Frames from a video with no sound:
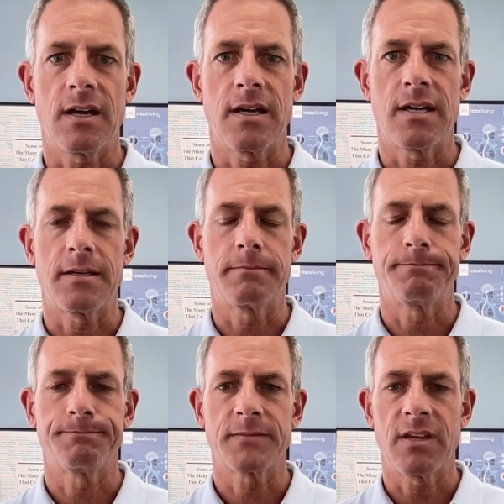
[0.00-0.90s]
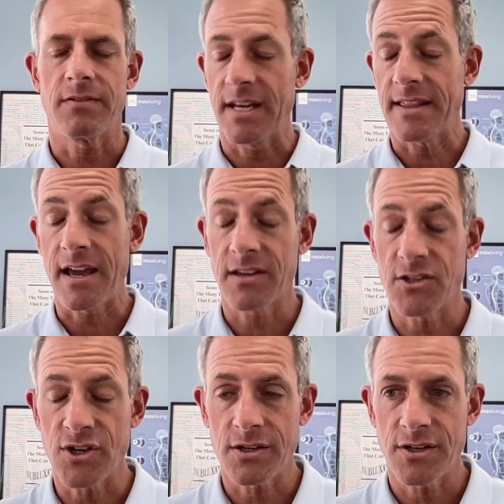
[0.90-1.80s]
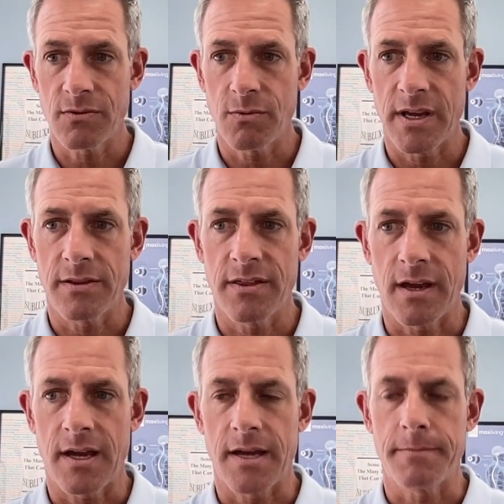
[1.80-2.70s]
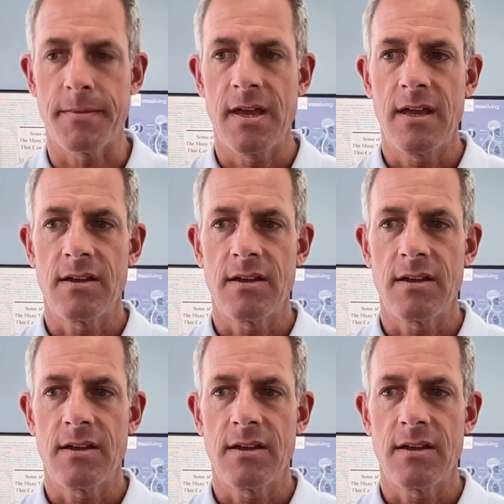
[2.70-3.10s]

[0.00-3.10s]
um, you take that in conjunction with um,